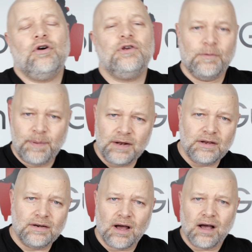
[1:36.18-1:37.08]
know your
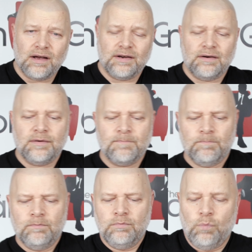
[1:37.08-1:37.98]
opinion on
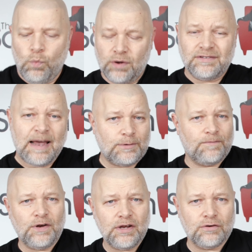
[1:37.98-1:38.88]
what types of
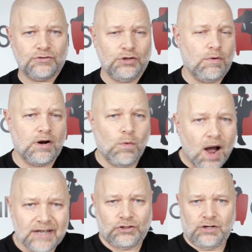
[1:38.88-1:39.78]
videos do you want to
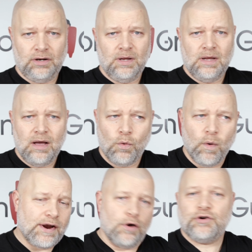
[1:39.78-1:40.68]
watch?
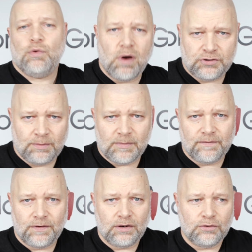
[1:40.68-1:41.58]
Why aren't you watching my
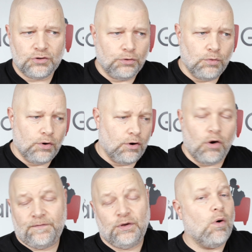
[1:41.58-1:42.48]
videos?
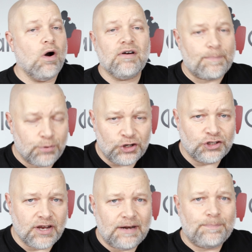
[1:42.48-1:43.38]
Or if you are, I
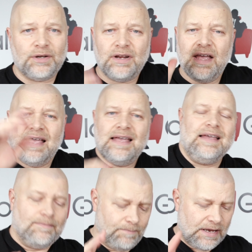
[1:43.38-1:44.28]
appreciate it. But
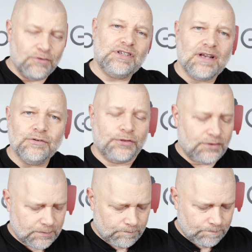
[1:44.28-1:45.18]
here's the other
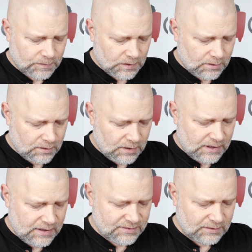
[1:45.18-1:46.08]
thing
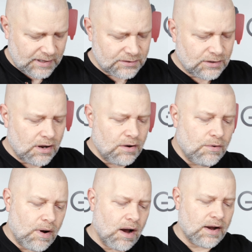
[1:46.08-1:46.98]
is, let's
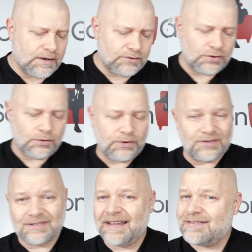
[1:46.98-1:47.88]
go on to
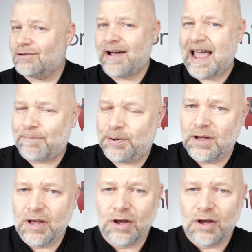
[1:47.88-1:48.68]
this nice little app